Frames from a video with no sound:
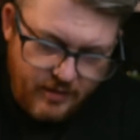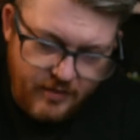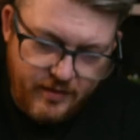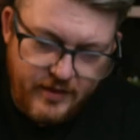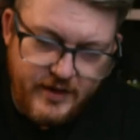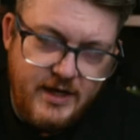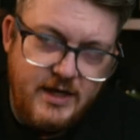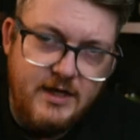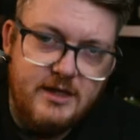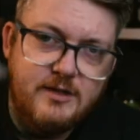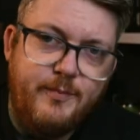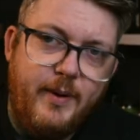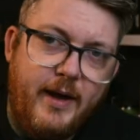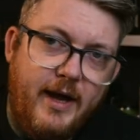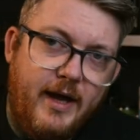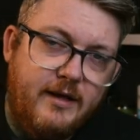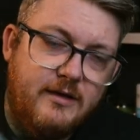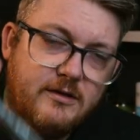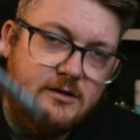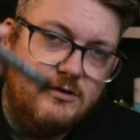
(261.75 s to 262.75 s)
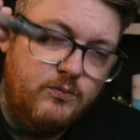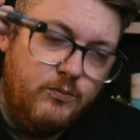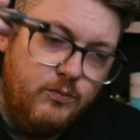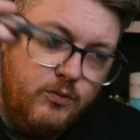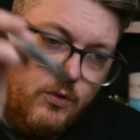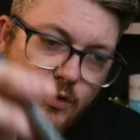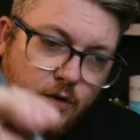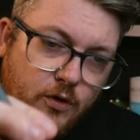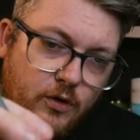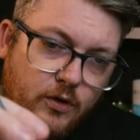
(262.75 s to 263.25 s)
These pens
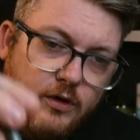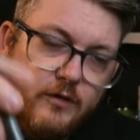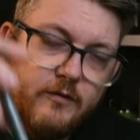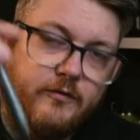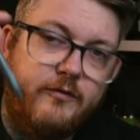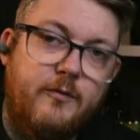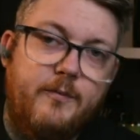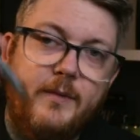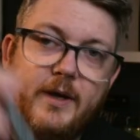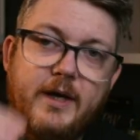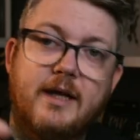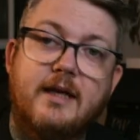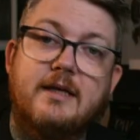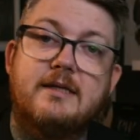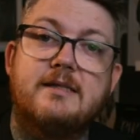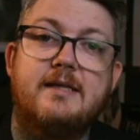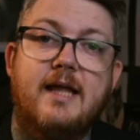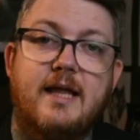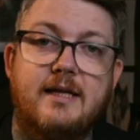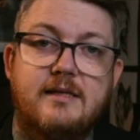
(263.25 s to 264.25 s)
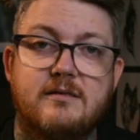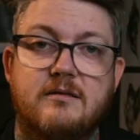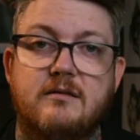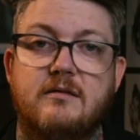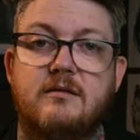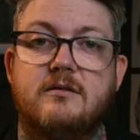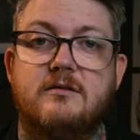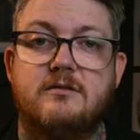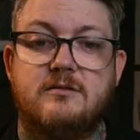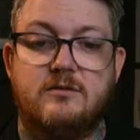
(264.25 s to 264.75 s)
work for making
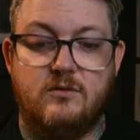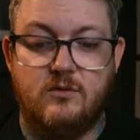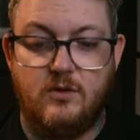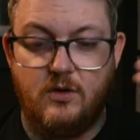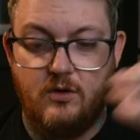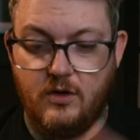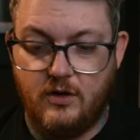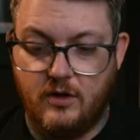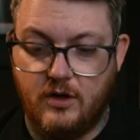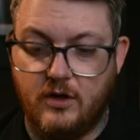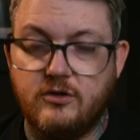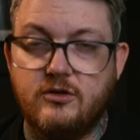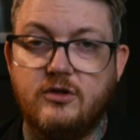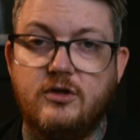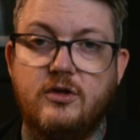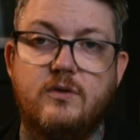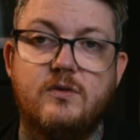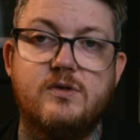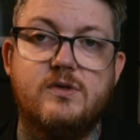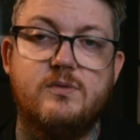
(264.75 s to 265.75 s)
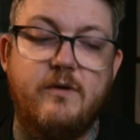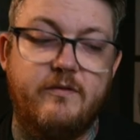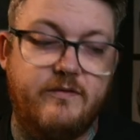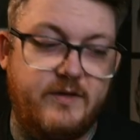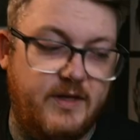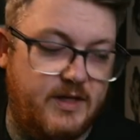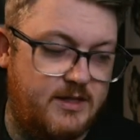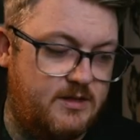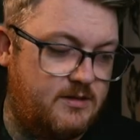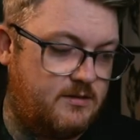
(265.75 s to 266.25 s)
stencils to use with
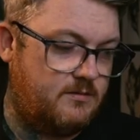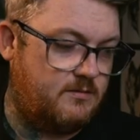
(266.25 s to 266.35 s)
this.